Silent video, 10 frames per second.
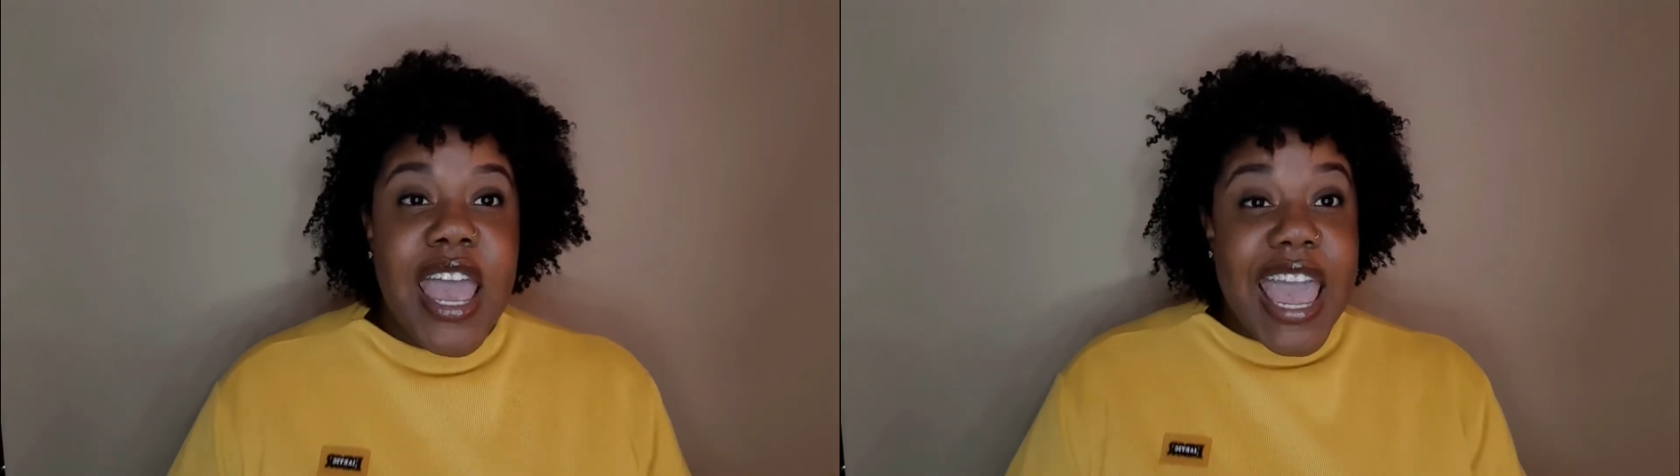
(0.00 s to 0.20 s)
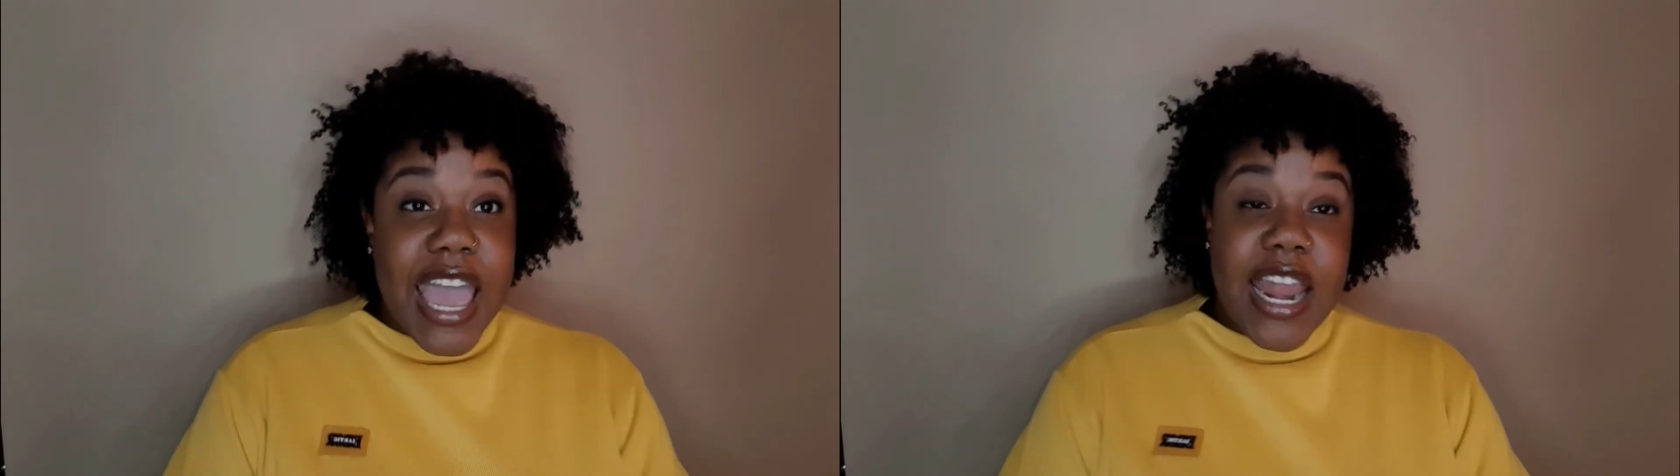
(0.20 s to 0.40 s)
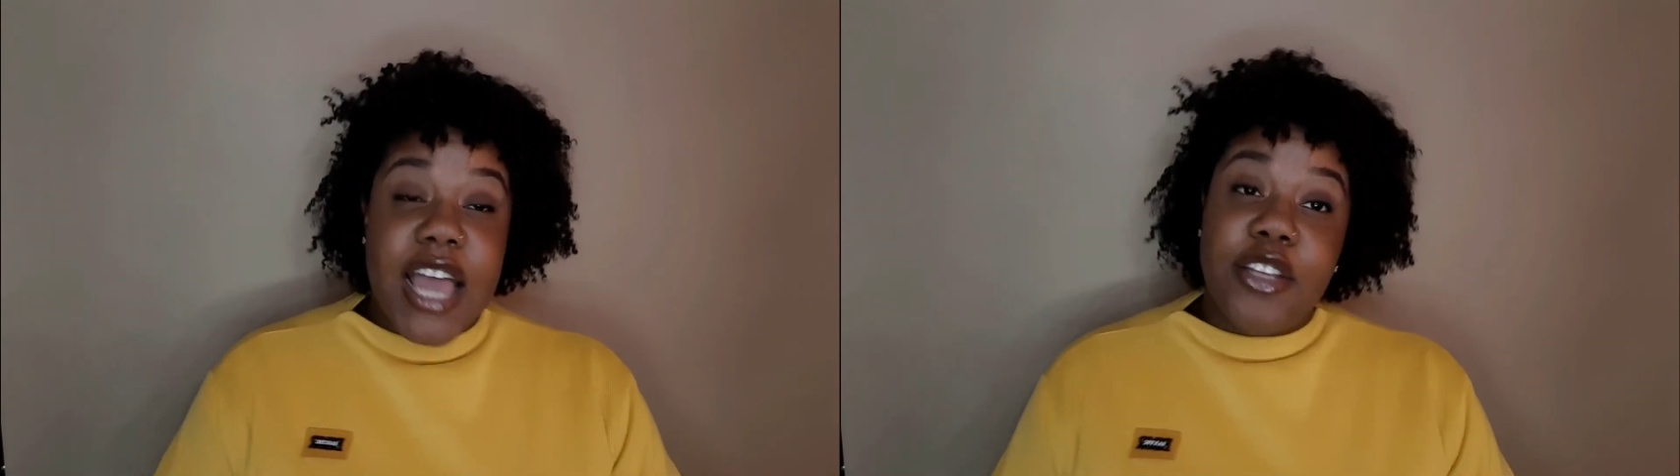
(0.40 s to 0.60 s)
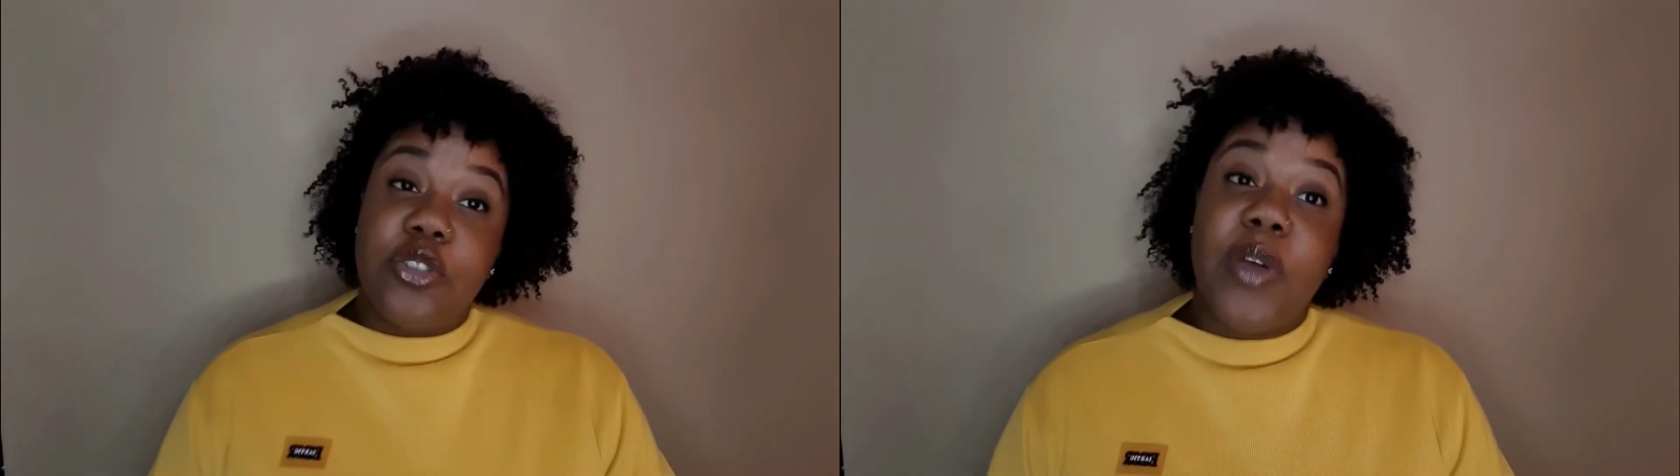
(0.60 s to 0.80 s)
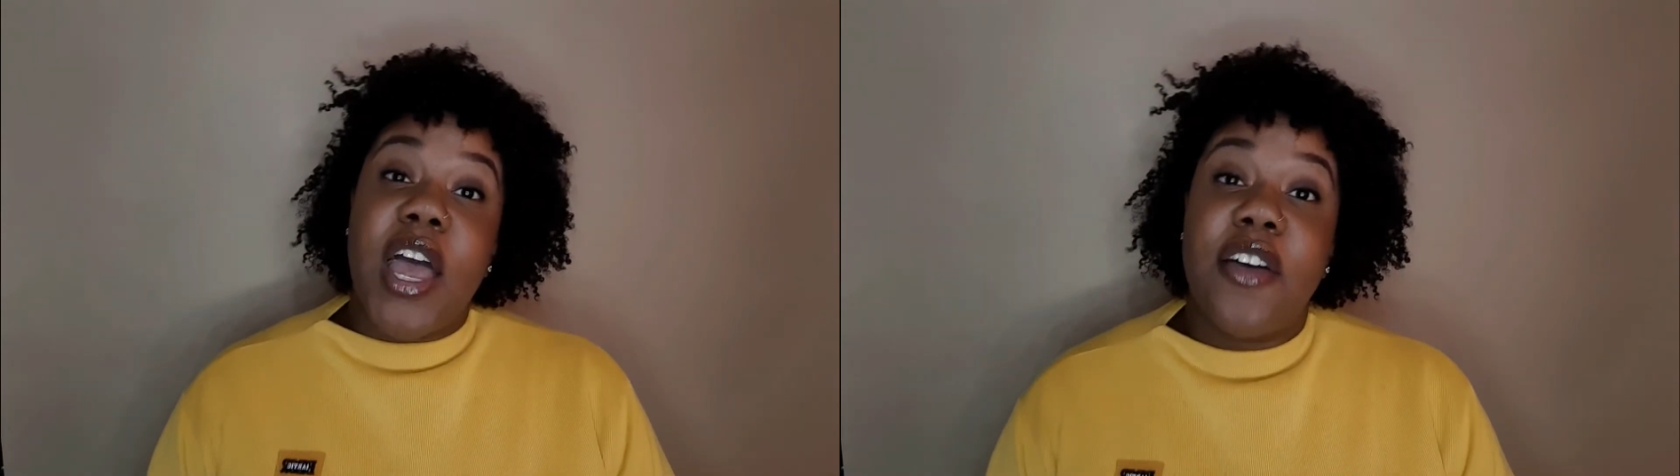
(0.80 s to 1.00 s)
and I
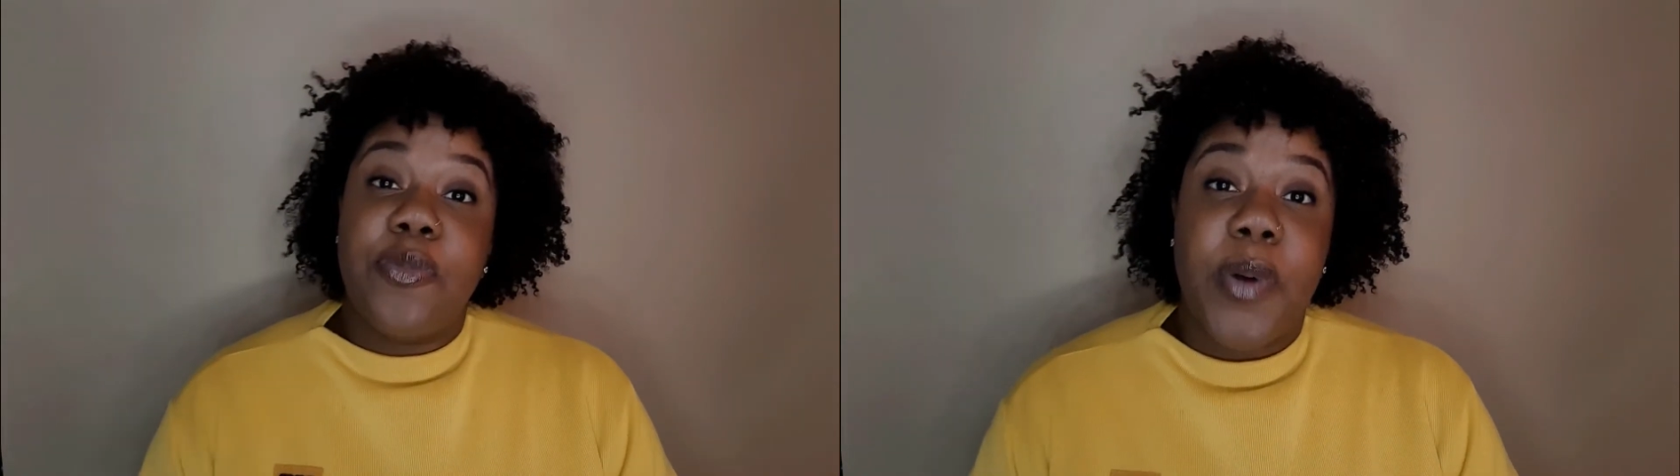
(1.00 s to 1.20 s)
do have